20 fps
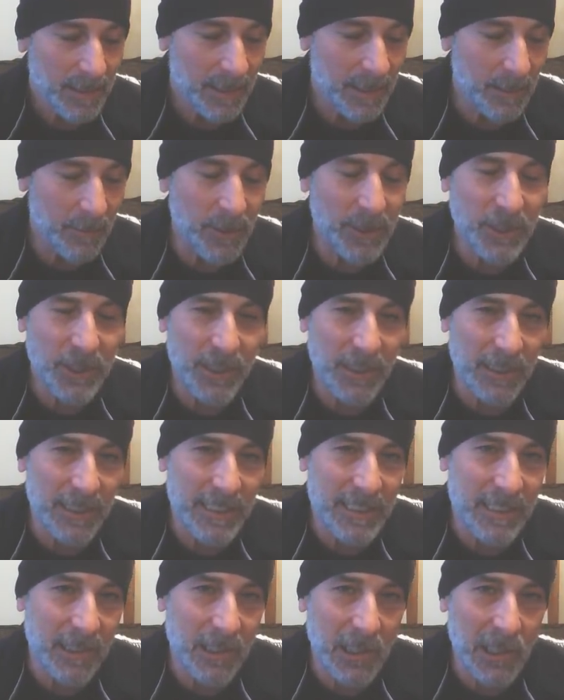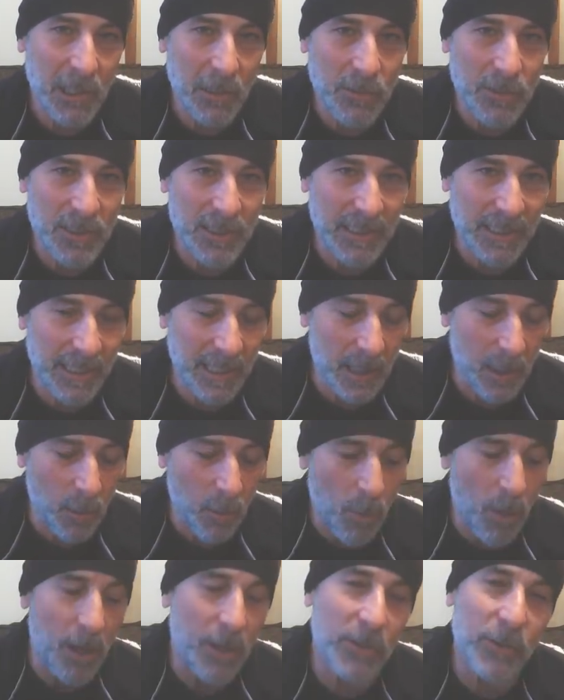And I want you to listen closely, and I'll
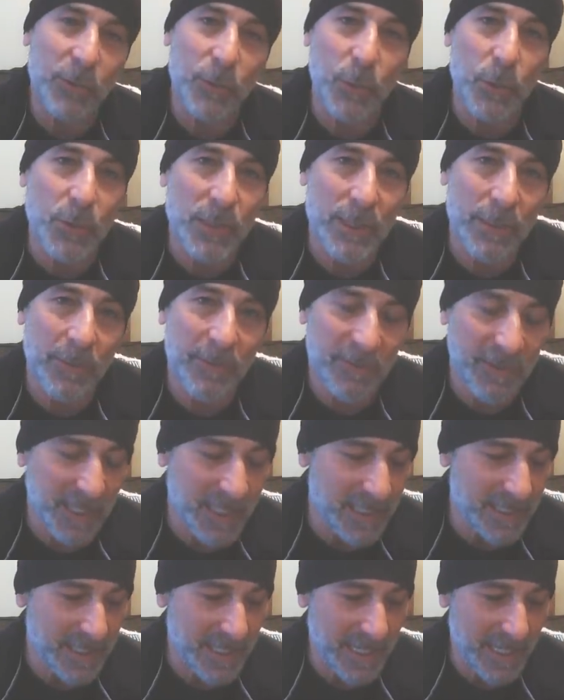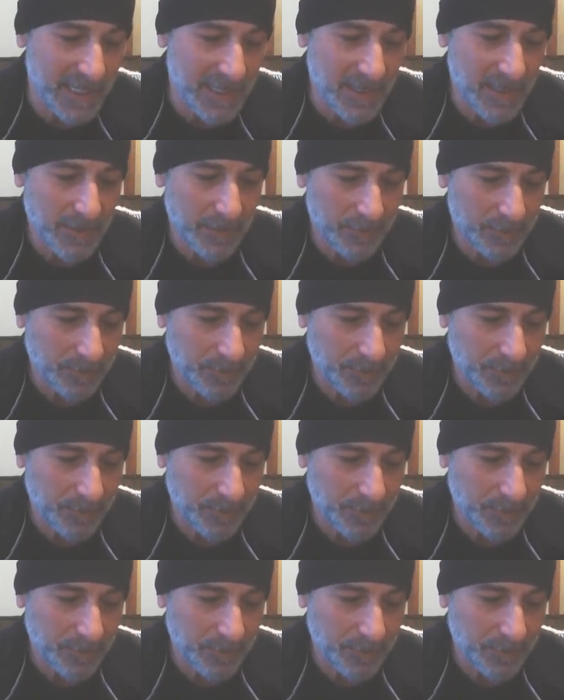walk through some of these things.